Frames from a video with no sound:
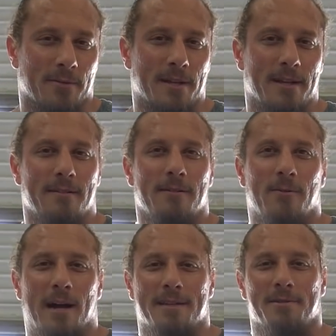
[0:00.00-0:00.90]
we really
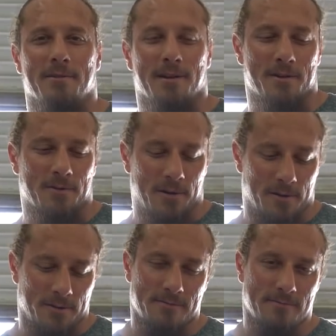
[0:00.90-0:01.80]
want to
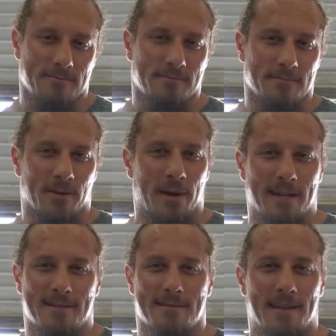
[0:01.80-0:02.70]
control the
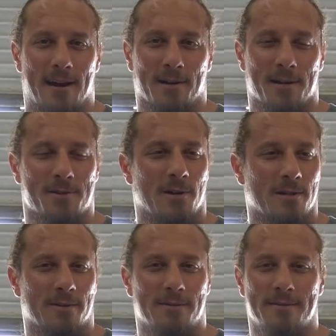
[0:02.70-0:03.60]
weights that are
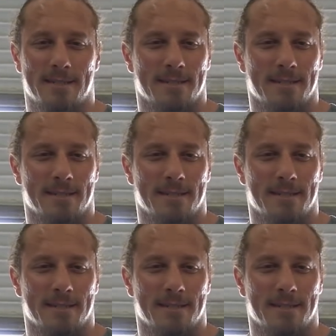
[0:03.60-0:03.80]
controllable